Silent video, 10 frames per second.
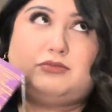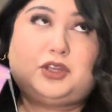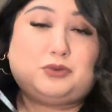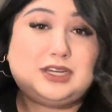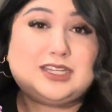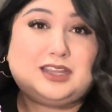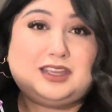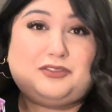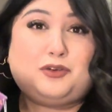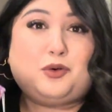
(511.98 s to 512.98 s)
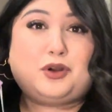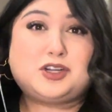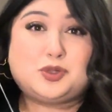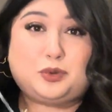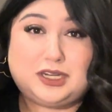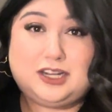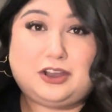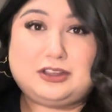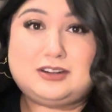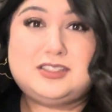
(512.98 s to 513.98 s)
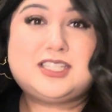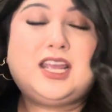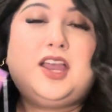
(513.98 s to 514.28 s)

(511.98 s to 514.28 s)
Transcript: retailing for $20,